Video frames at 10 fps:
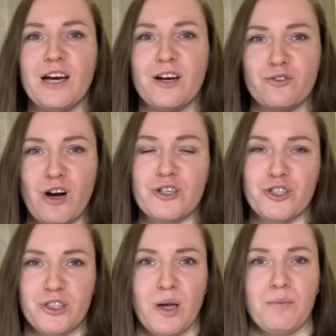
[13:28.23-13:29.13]

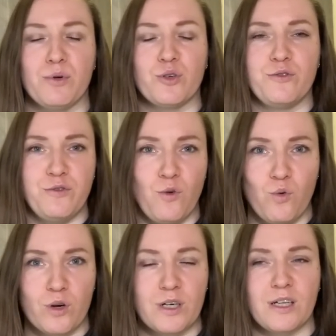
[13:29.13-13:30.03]
Russian number
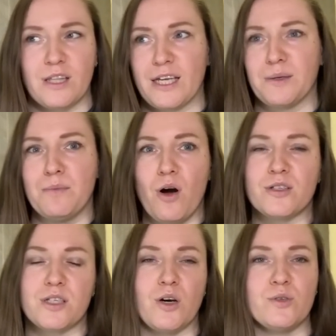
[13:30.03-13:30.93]
four, like
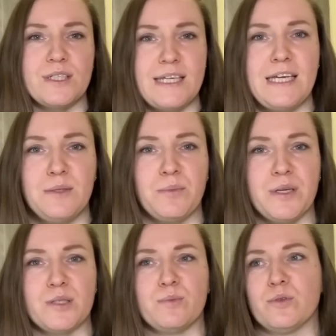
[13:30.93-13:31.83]
Moscow, St.
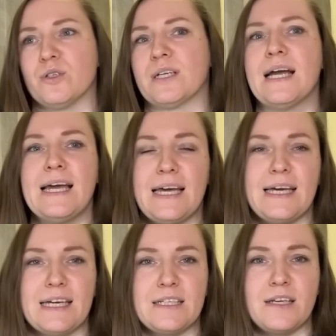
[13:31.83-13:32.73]
Petersburg,
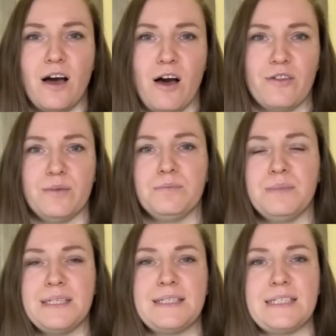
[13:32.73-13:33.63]
and other
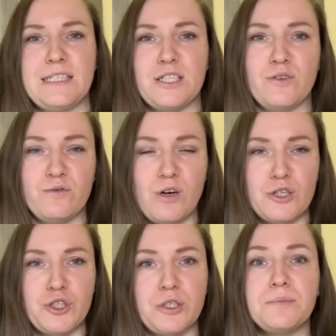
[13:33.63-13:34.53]
big cities of
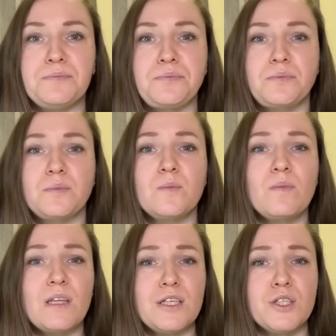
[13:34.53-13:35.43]
Russia.
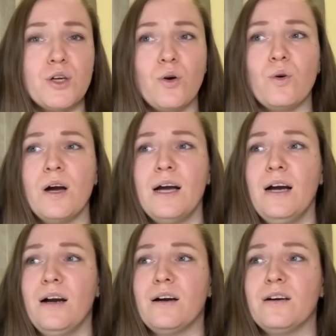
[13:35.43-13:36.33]
So,
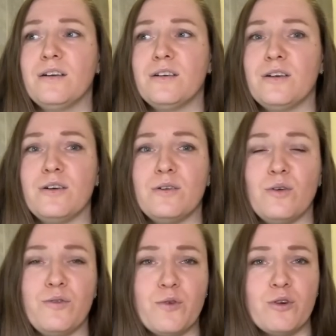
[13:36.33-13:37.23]

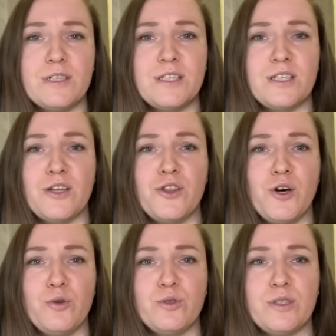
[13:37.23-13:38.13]
of course,
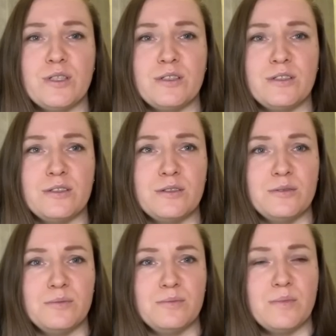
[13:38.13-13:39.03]
those
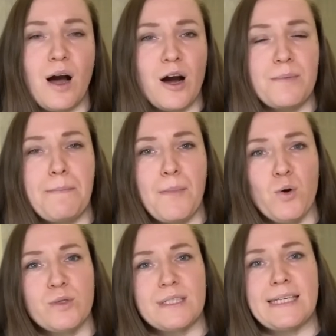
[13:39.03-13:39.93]
are
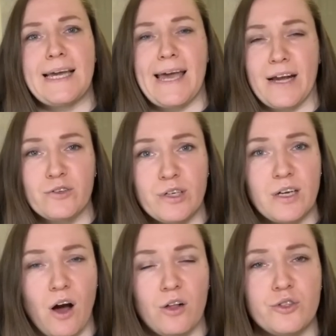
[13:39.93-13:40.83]
mostly
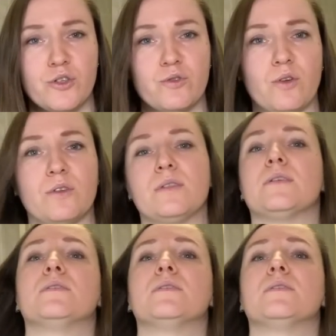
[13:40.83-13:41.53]
agricultural